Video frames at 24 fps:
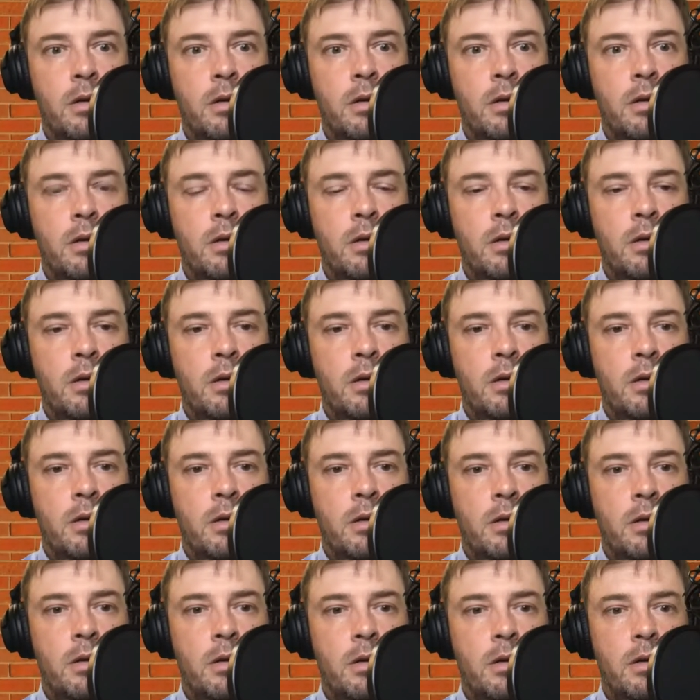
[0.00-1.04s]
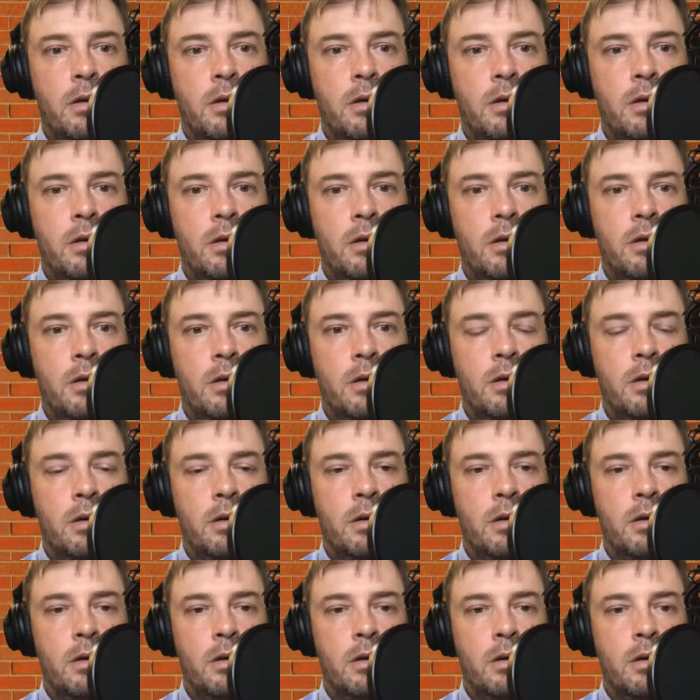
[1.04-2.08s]

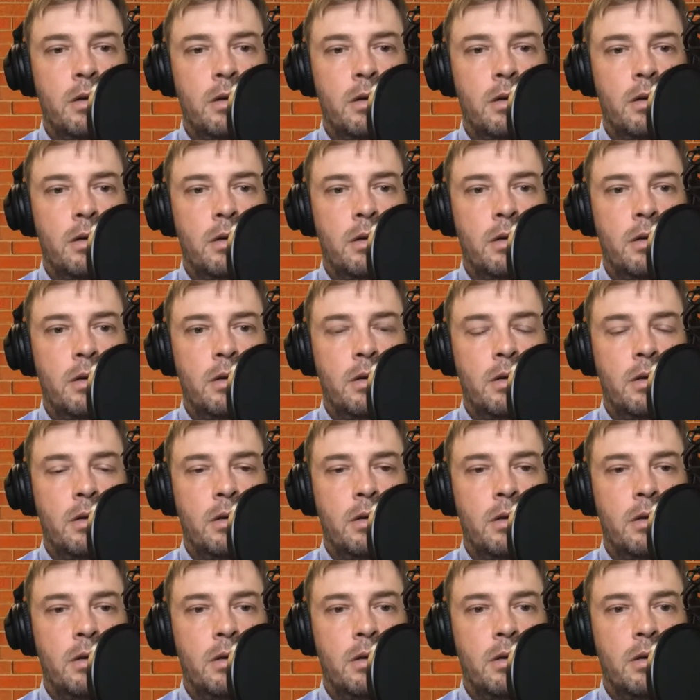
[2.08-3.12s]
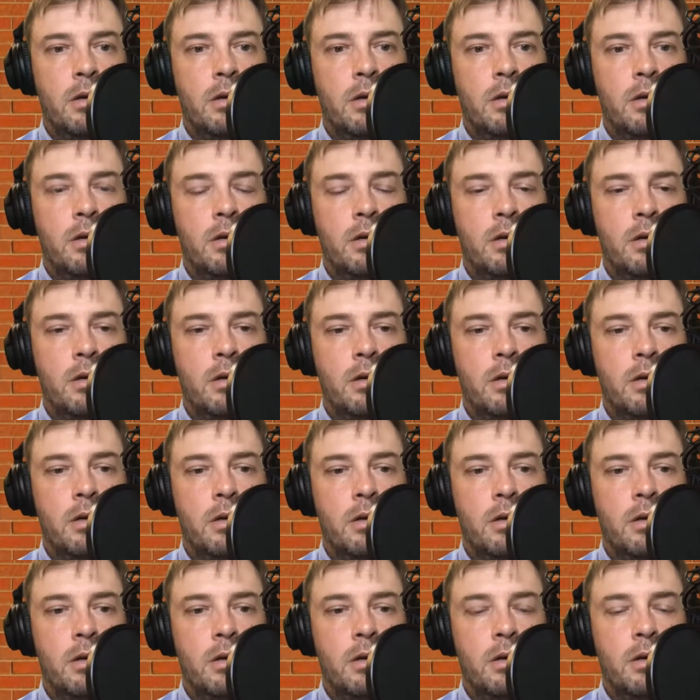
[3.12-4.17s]

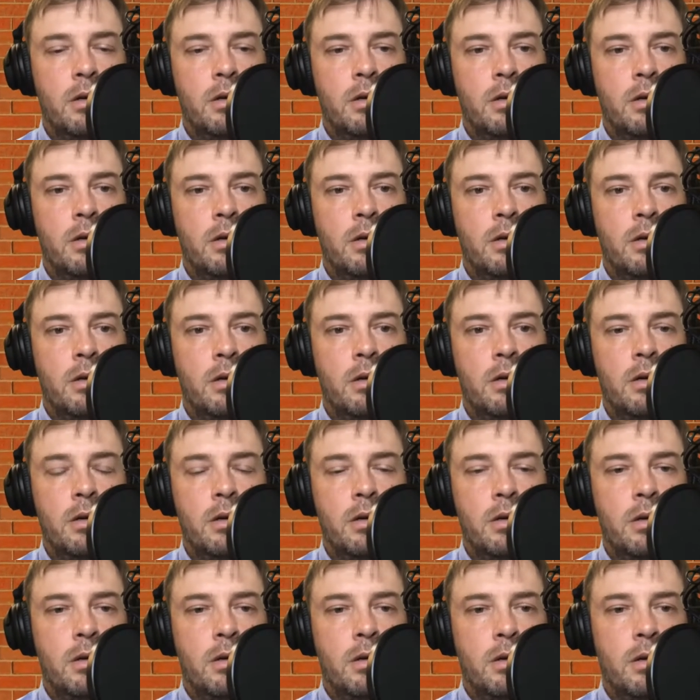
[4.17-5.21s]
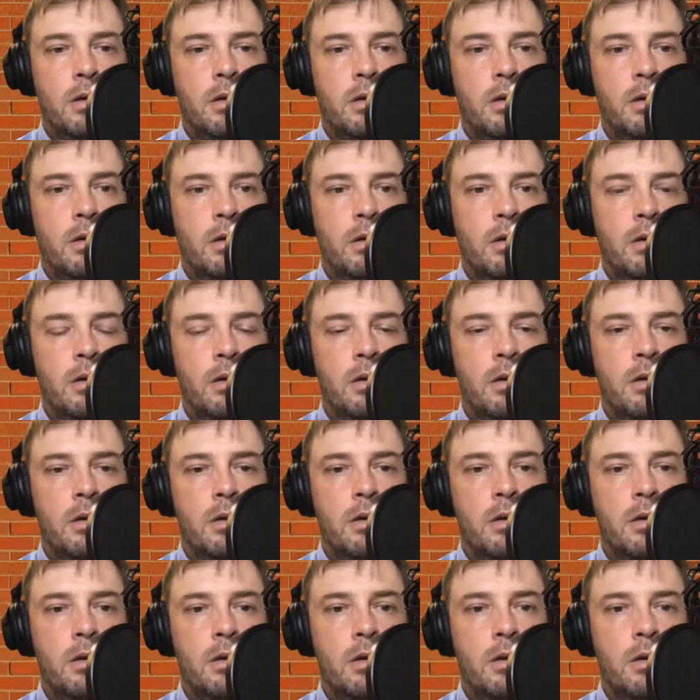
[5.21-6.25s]

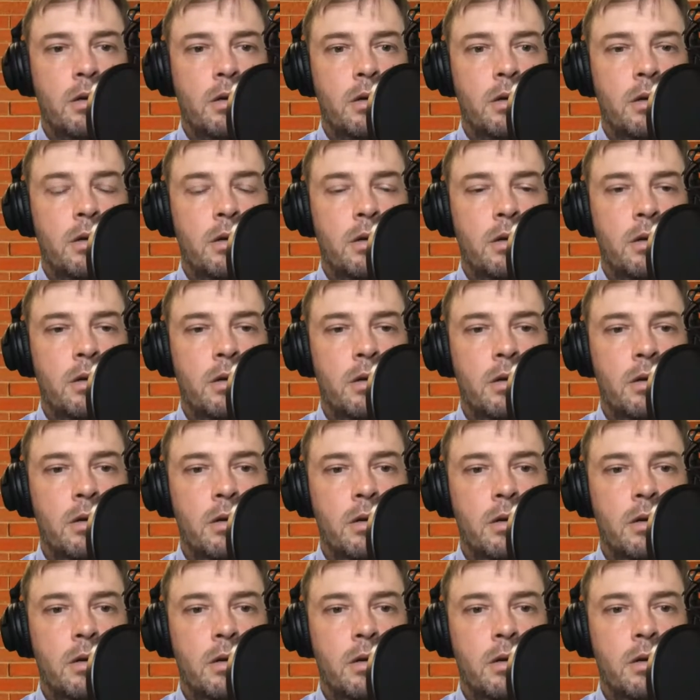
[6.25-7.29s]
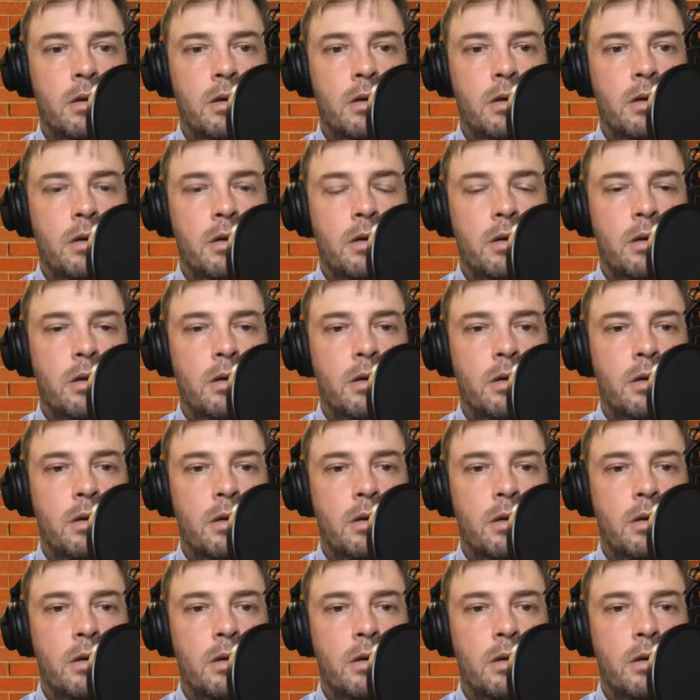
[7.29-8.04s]
[no speech]